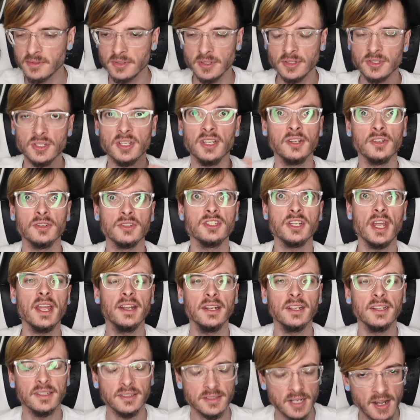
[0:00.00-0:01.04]
and
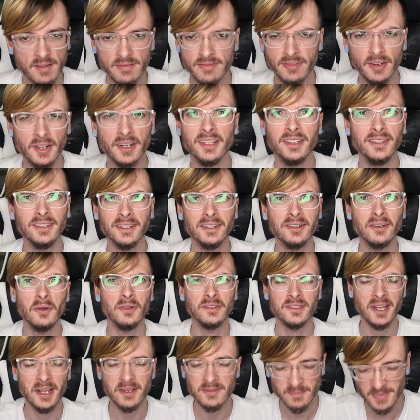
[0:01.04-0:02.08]
entertaining funny at all
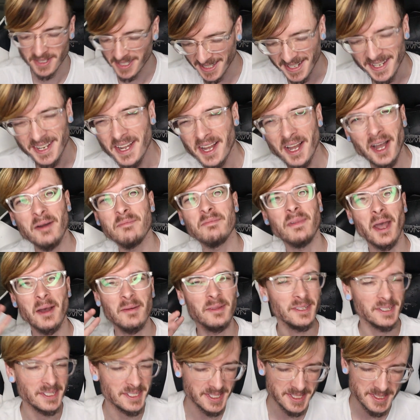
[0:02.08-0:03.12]
times but like i'm
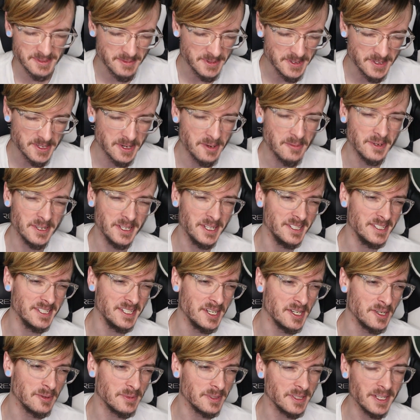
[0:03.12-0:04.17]
babbling at this point so i'm gonna end
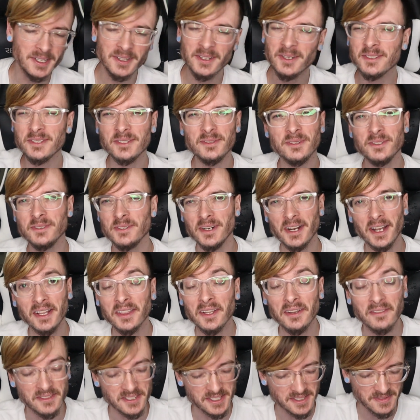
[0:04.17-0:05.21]
it here but like long story short i
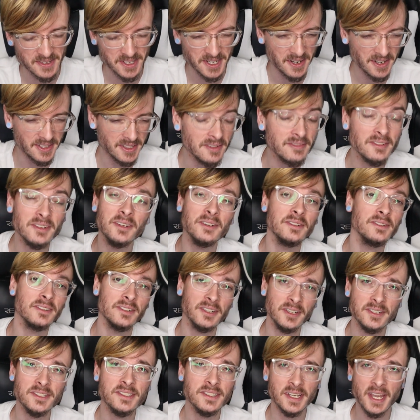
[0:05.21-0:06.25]
love this video i love
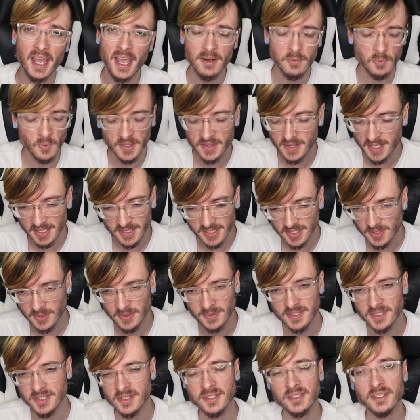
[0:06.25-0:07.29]
Kurzgesagt what they
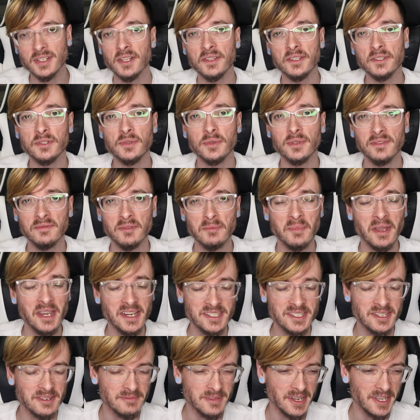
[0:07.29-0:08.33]
do is just nothing short of
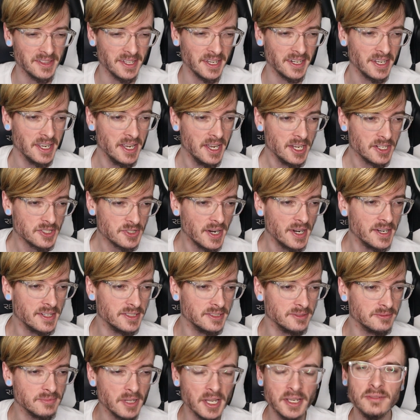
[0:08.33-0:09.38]
amazing man like trying
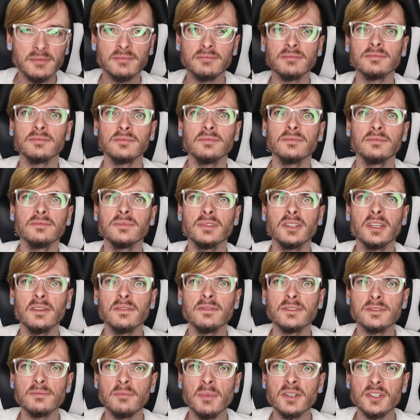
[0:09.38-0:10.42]
to like
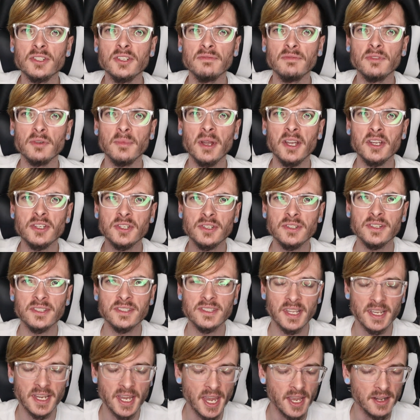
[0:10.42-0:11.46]
give as much information
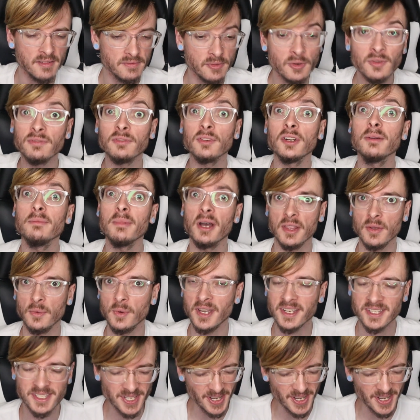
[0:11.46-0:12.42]
as they can for free, by the way.